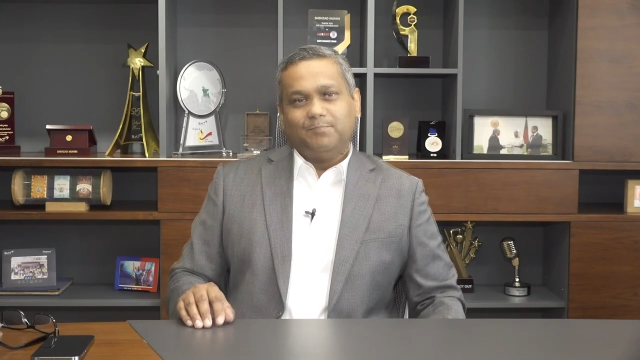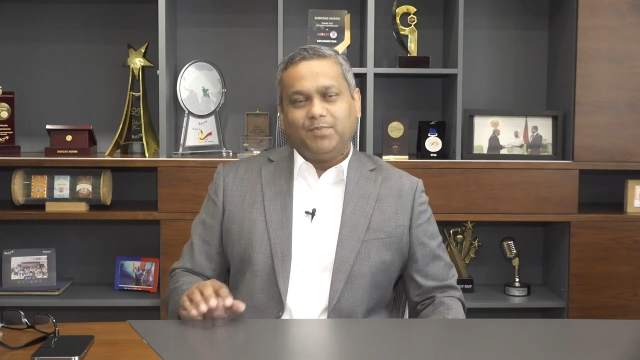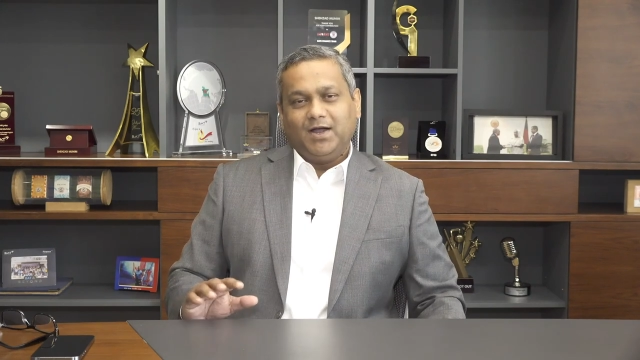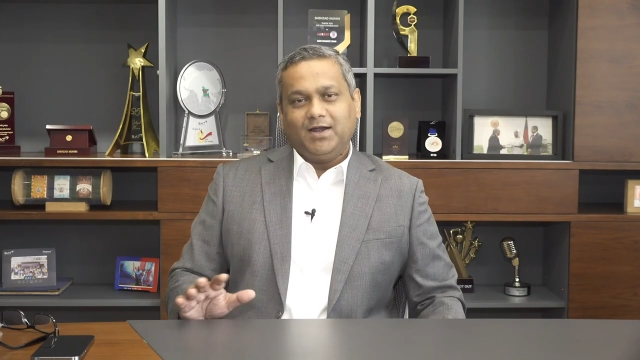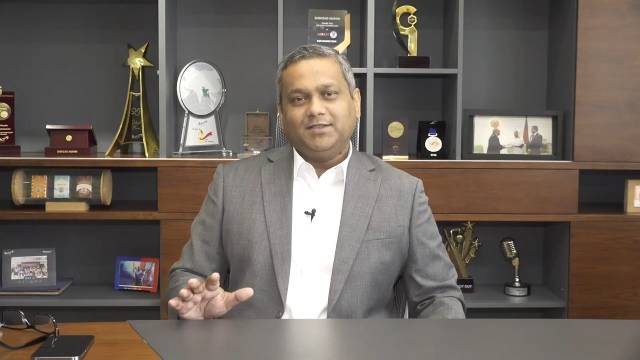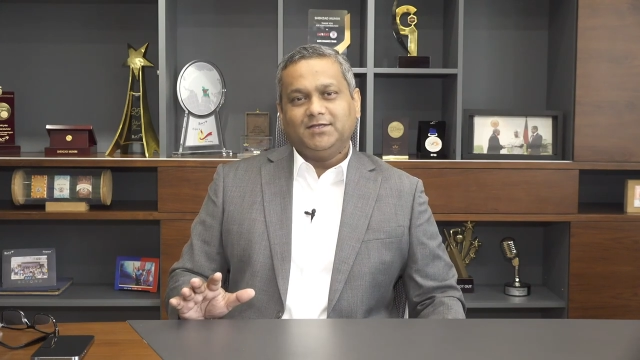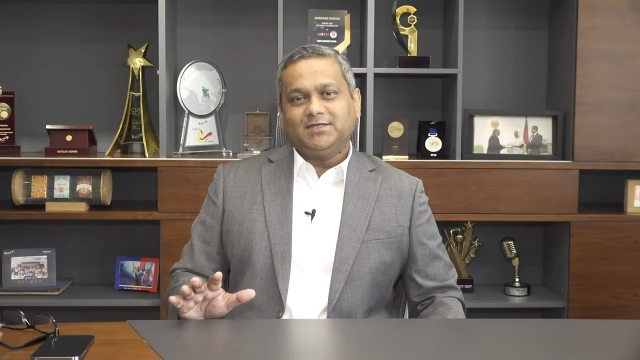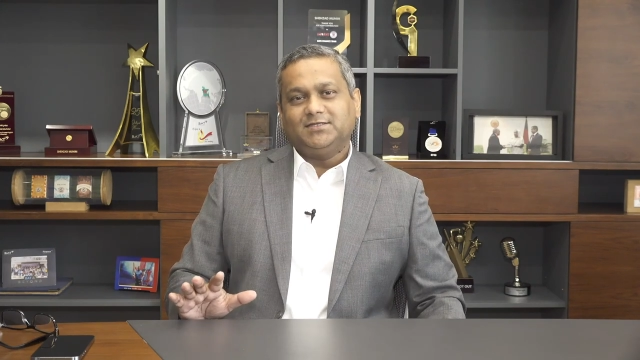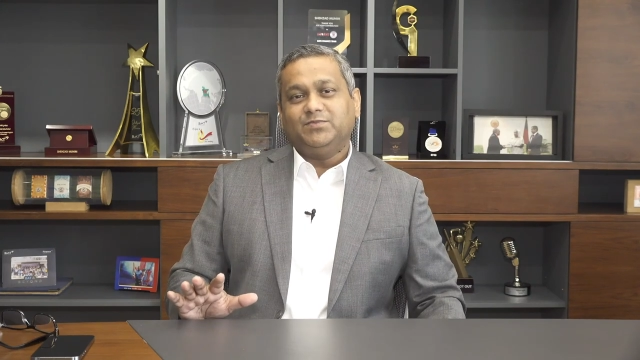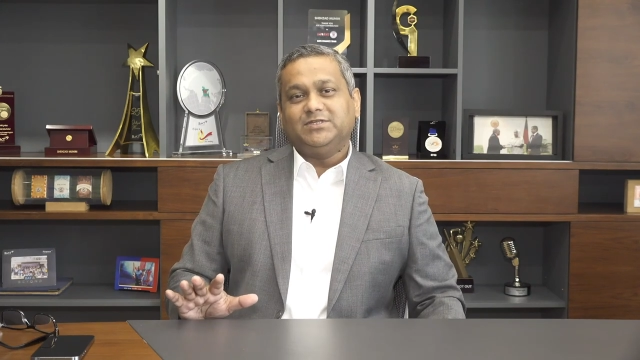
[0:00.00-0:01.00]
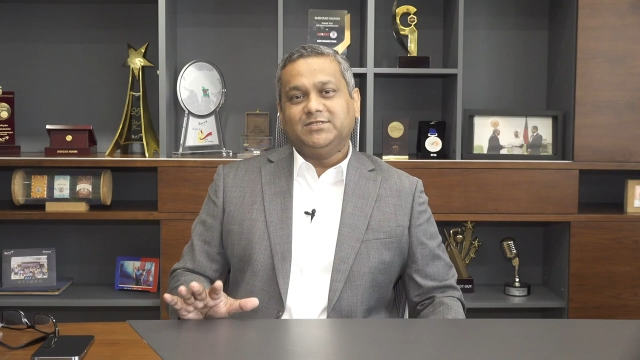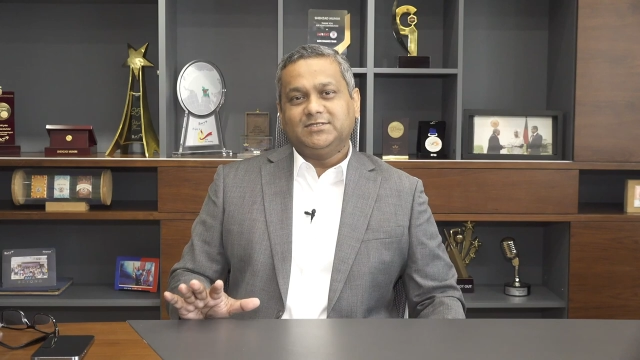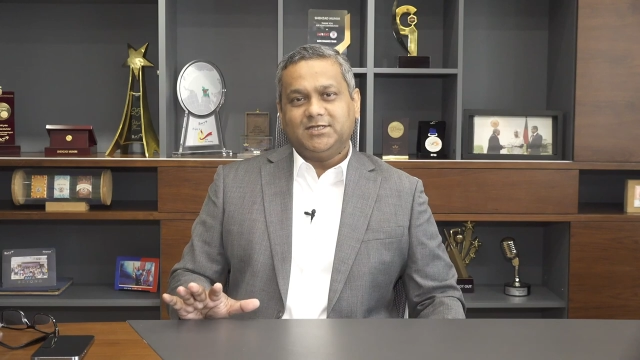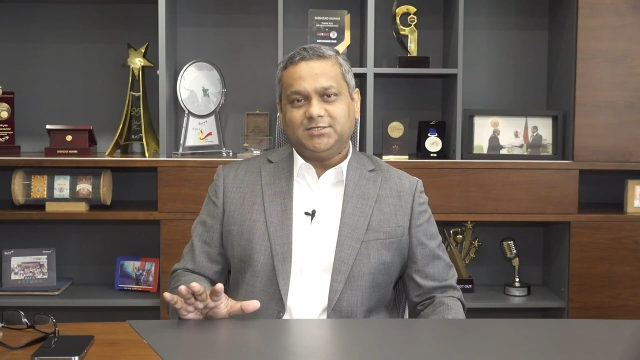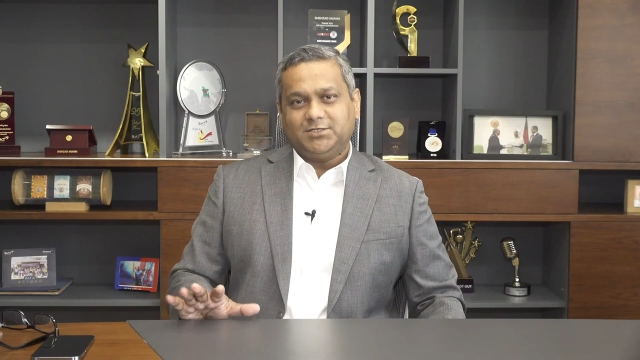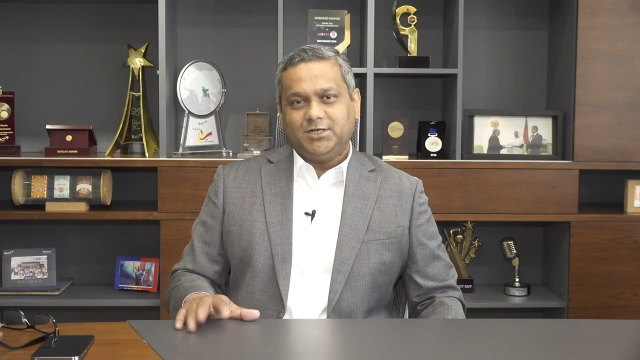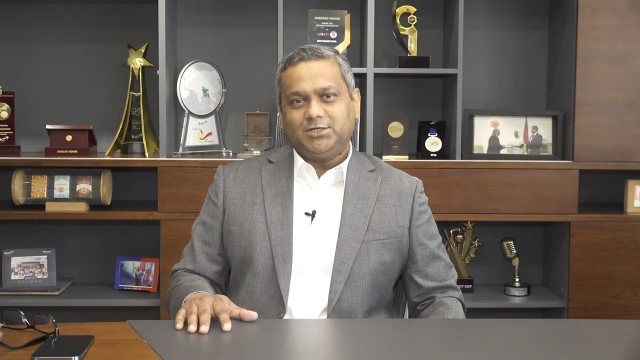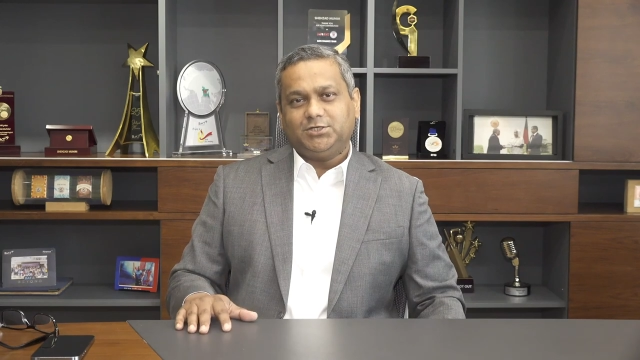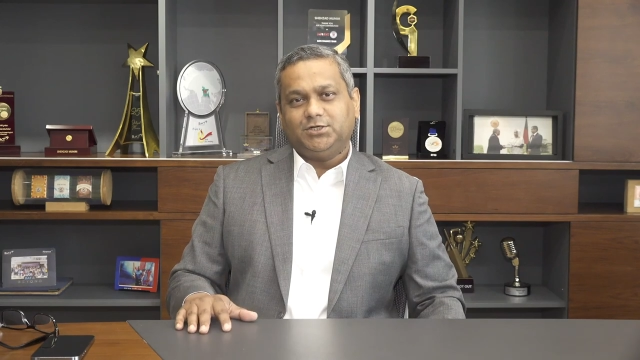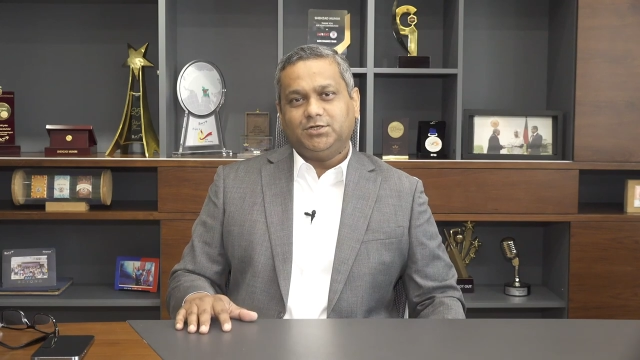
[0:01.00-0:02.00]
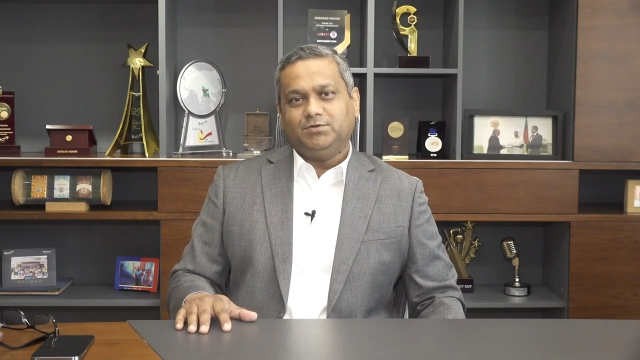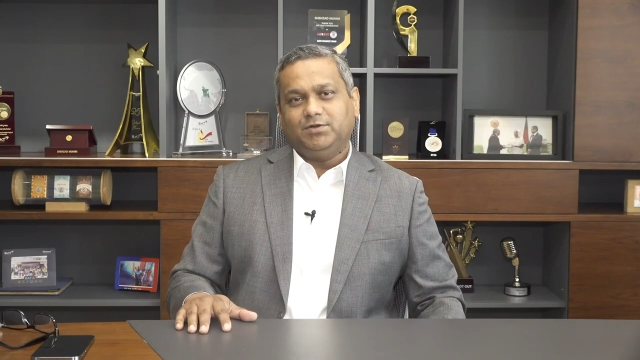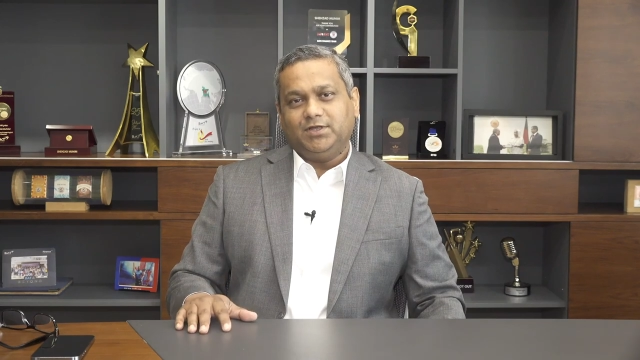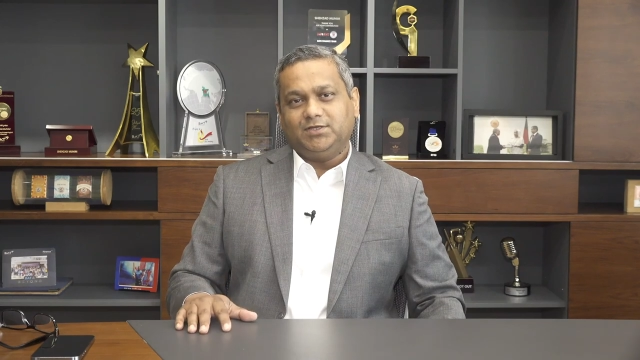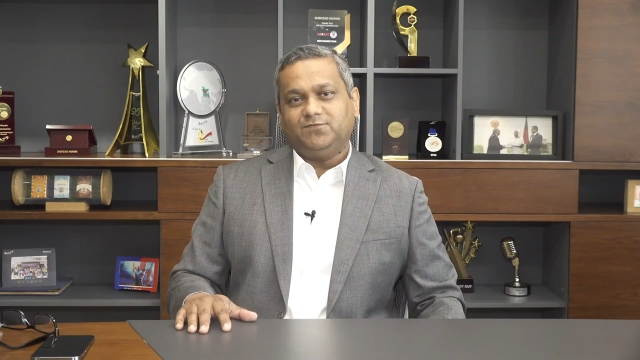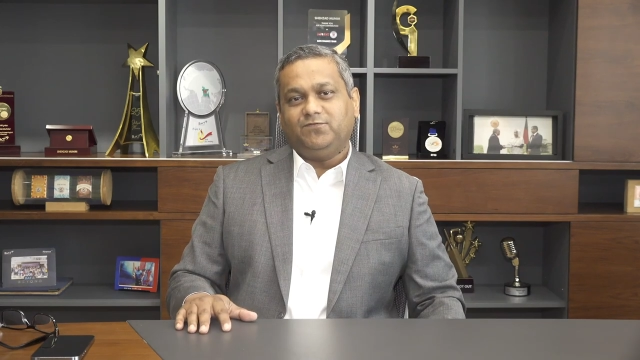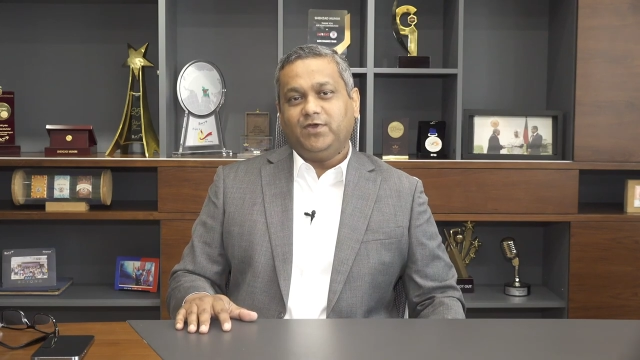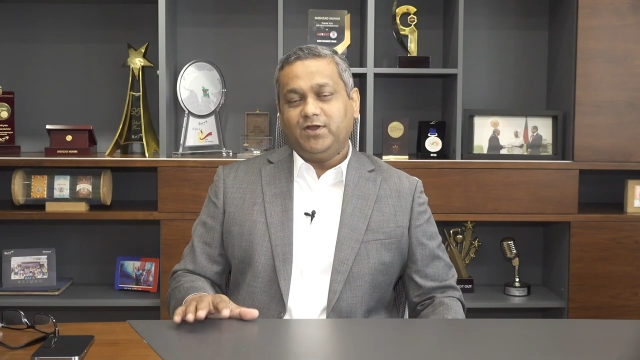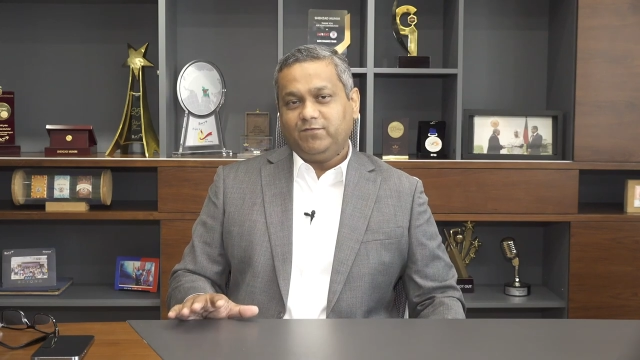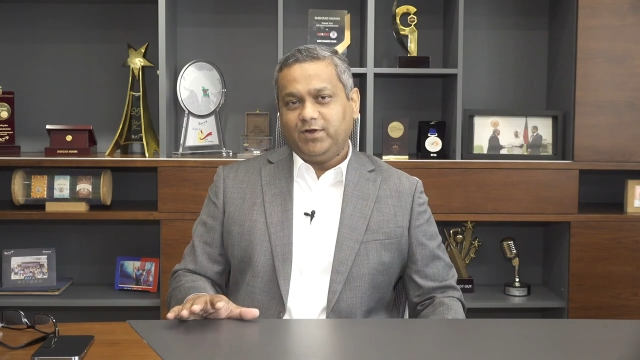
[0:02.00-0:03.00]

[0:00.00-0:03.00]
Bangladesh as a business destination is very,